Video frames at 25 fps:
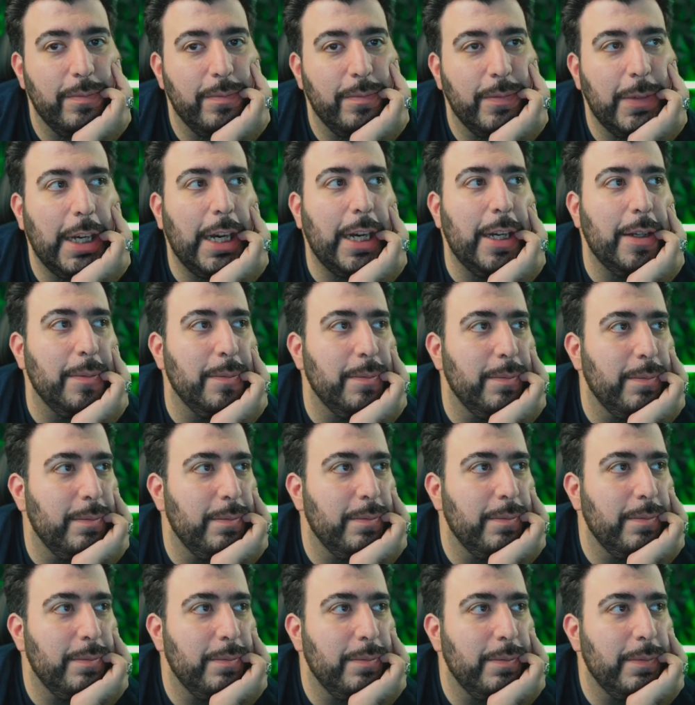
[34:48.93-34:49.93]
I'm
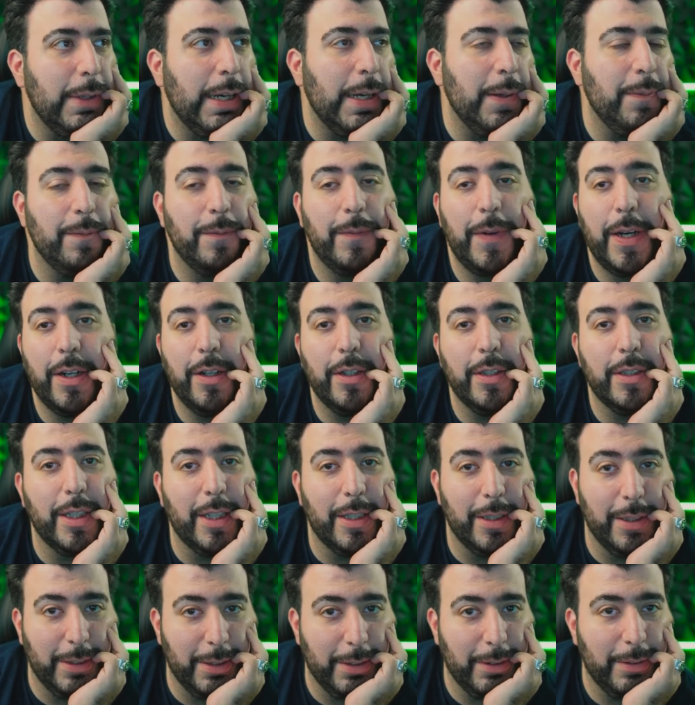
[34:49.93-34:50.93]
I'm very
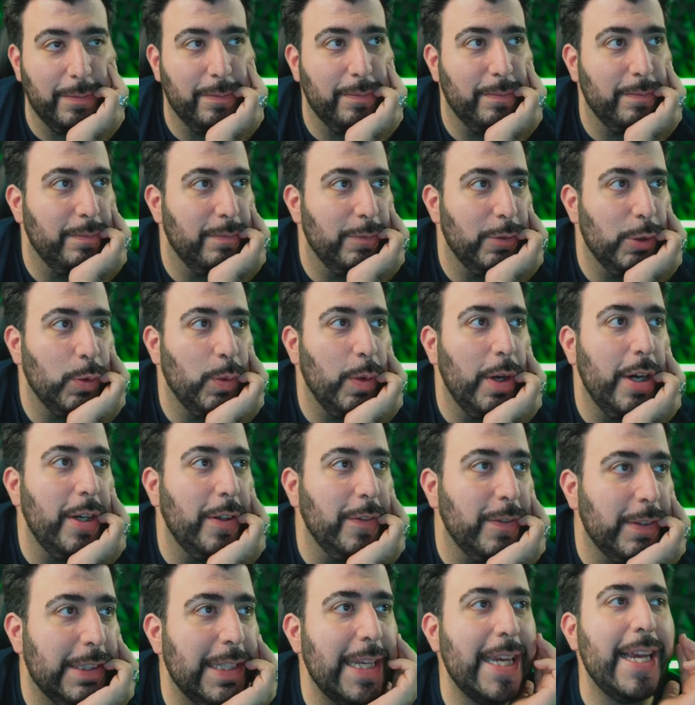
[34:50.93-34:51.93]
jealous.
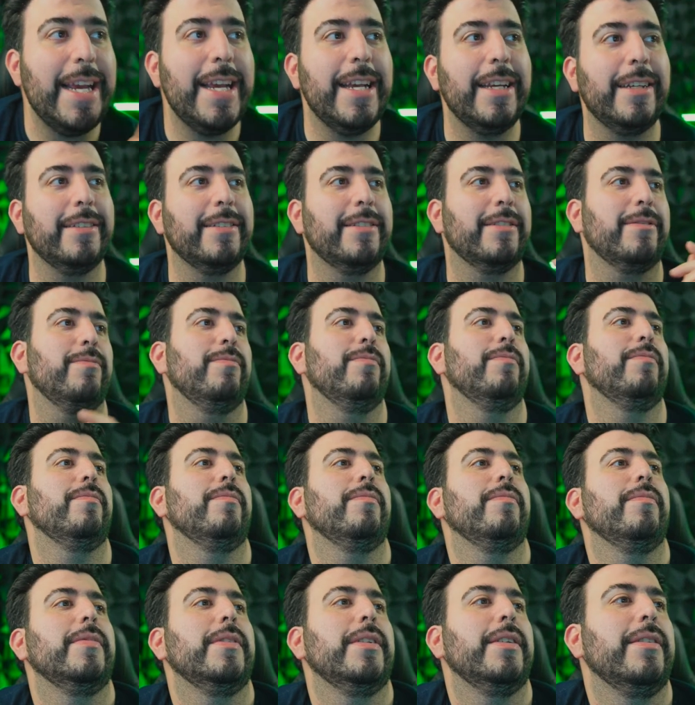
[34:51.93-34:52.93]
12 days.
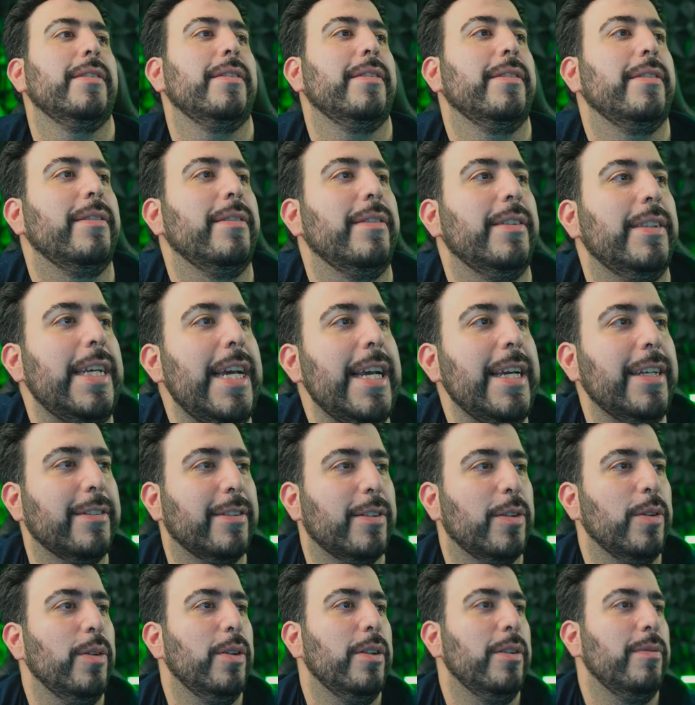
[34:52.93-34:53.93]
Dang,
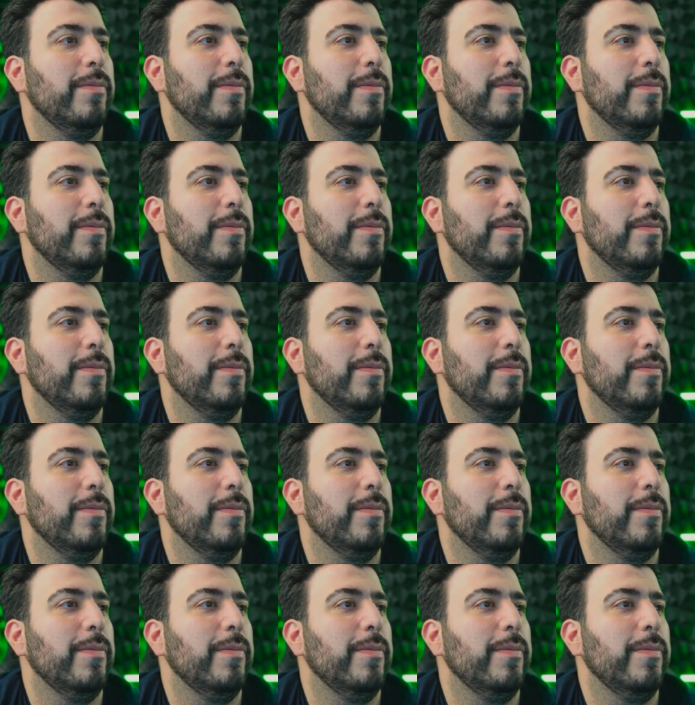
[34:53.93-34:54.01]
Scooter.